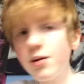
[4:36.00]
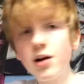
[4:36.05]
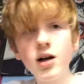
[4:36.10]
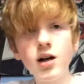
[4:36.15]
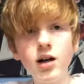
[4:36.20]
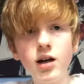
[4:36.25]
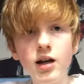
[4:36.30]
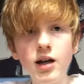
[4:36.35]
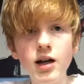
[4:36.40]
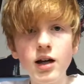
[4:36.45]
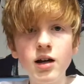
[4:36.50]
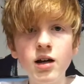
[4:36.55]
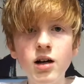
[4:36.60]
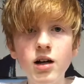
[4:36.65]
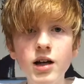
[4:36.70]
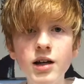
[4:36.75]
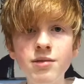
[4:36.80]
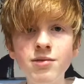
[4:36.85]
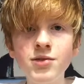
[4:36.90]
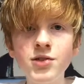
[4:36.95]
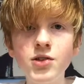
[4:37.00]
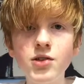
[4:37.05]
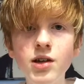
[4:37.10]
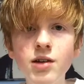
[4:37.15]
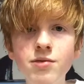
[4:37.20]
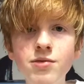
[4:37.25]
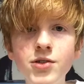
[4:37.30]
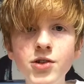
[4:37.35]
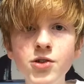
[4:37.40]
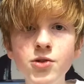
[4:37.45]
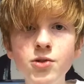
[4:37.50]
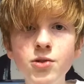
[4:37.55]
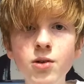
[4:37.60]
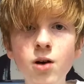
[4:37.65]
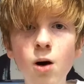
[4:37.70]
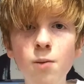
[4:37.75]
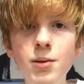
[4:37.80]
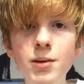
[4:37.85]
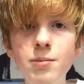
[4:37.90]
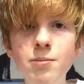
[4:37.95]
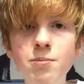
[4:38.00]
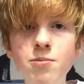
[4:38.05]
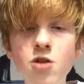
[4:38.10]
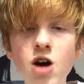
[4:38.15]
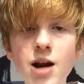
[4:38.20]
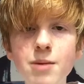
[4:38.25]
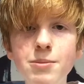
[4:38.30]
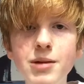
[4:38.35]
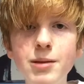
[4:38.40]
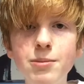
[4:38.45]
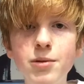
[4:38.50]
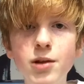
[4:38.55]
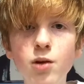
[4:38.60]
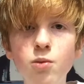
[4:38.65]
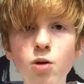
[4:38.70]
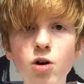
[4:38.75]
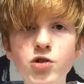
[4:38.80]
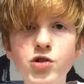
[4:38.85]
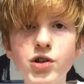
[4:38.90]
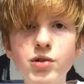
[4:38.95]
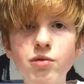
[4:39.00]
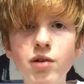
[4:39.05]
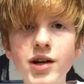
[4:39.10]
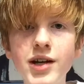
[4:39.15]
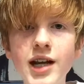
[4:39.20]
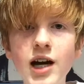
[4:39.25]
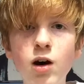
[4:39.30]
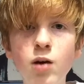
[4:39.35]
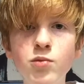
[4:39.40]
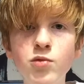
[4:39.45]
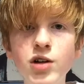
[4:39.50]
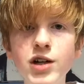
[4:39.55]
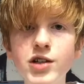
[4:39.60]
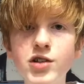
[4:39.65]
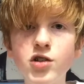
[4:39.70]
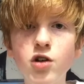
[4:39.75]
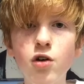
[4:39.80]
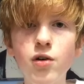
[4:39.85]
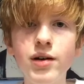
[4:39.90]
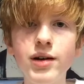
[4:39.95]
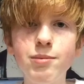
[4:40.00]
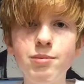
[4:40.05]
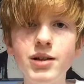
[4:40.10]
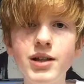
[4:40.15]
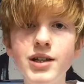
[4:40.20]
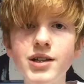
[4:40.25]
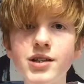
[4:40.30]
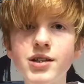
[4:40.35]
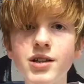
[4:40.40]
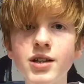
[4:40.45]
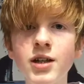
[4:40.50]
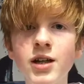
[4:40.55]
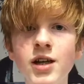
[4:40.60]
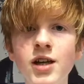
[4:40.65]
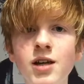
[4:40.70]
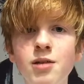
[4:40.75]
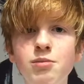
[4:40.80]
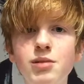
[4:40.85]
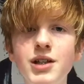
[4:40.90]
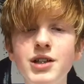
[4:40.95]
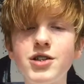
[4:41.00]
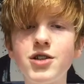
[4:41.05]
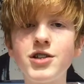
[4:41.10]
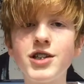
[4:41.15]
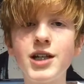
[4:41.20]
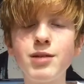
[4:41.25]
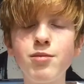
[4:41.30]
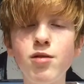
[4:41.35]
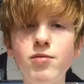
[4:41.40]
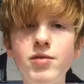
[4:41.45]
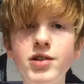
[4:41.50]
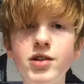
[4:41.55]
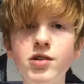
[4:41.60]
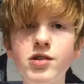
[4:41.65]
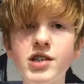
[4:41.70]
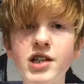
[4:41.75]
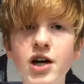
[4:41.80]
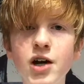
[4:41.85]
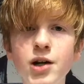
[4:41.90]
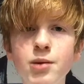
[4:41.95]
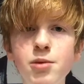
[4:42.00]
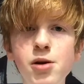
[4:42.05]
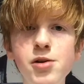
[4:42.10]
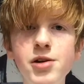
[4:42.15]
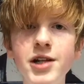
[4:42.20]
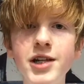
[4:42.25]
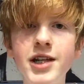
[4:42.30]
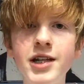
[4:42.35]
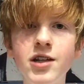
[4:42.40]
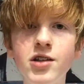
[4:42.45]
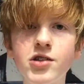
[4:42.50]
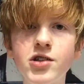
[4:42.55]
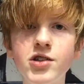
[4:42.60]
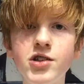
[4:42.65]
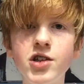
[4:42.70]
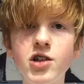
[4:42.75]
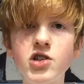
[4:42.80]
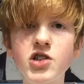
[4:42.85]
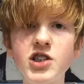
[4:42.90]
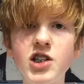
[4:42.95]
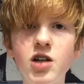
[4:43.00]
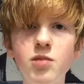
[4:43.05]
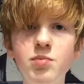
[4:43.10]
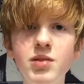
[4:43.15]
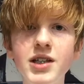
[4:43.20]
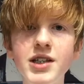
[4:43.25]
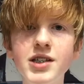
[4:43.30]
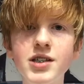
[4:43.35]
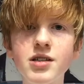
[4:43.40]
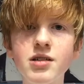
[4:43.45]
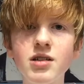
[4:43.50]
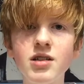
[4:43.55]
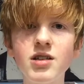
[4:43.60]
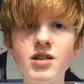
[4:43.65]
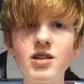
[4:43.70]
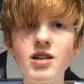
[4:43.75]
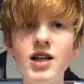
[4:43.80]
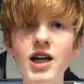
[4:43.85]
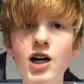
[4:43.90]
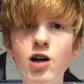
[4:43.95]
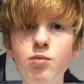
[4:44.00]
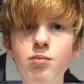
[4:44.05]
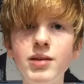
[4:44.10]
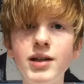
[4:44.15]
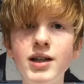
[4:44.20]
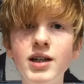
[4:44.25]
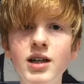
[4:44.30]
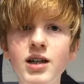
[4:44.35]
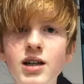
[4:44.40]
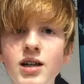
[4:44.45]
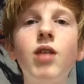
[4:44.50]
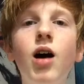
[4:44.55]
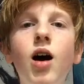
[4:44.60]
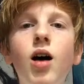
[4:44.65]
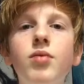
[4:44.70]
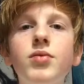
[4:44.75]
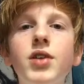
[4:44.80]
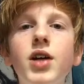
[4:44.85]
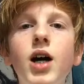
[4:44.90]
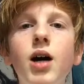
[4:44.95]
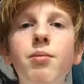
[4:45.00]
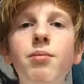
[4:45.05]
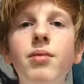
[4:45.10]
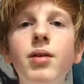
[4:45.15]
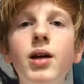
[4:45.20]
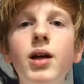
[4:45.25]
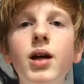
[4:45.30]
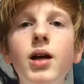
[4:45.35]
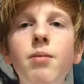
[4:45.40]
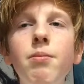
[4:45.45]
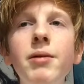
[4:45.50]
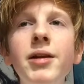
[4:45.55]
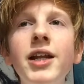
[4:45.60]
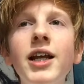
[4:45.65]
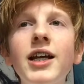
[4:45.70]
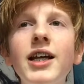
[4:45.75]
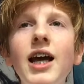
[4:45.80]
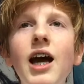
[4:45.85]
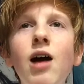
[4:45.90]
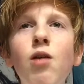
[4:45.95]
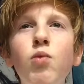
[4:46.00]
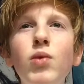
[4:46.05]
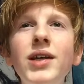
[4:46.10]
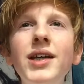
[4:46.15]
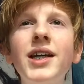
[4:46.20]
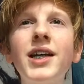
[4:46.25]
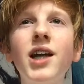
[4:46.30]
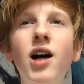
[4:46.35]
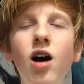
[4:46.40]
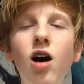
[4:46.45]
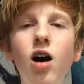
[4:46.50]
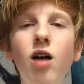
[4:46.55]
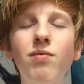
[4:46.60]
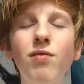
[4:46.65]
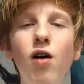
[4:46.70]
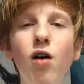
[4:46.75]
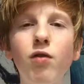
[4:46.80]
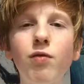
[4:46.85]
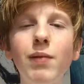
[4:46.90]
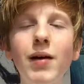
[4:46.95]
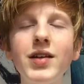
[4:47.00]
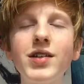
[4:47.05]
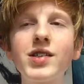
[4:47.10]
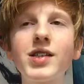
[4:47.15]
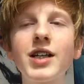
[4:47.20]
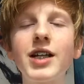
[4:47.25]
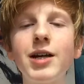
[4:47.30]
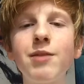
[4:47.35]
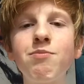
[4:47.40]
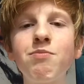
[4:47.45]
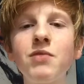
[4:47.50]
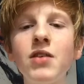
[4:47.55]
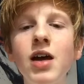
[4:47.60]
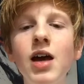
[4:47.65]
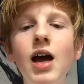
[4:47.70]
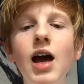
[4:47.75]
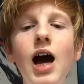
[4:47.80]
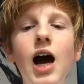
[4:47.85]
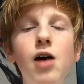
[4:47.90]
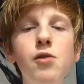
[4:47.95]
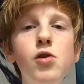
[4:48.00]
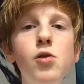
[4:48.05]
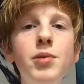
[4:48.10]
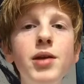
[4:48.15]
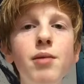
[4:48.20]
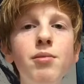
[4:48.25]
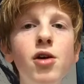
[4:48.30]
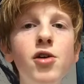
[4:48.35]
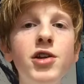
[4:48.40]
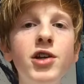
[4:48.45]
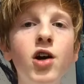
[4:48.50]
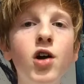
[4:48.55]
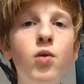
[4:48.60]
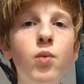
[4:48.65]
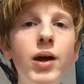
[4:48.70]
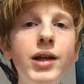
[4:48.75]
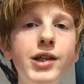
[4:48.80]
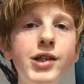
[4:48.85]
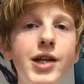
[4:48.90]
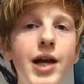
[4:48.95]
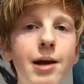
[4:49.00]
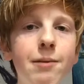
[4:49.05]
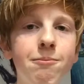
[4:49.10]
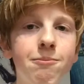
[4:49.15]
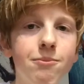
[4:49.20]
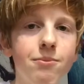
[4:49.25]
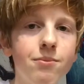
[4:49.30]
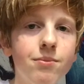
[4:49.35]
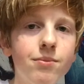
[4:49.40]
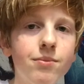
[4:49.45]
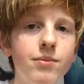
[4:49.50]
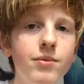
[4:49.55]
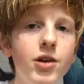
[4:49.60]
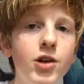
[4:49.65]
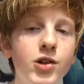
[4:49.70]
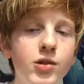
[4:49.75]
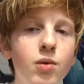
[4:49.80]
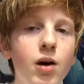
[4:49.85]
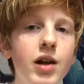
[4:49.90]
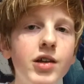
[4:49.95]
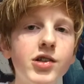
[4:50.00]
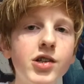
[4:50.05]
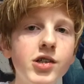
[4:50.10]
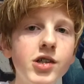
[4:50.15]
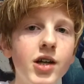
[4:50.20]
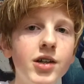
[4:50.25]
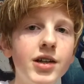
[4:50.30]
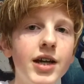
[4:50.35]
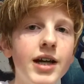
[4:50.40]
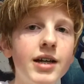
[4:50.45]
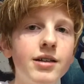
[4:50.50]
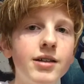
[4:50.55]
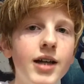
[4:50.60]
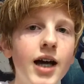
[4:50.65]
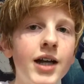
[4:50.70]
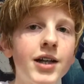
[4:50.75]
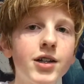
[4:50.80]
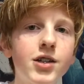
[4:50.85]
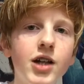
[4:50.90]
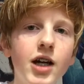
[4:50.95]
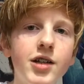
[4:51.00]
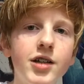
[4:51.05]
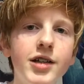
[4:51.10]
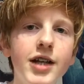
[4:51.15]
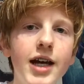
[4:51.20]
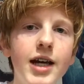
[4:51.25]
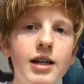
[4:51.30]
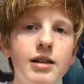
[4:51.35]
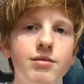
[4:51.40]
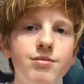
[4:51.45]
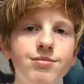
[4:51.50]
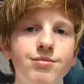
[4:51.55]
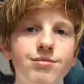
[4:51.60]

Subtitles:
But if you copyright people are watching right now, I'm really sorry. Please don't take my videos down. I'm only an innocent young child. Please help me. Half term. Meaning I get a week and a half off, basically. I will be uploading on a Wednesday, as well as a Sunday and a Saturday.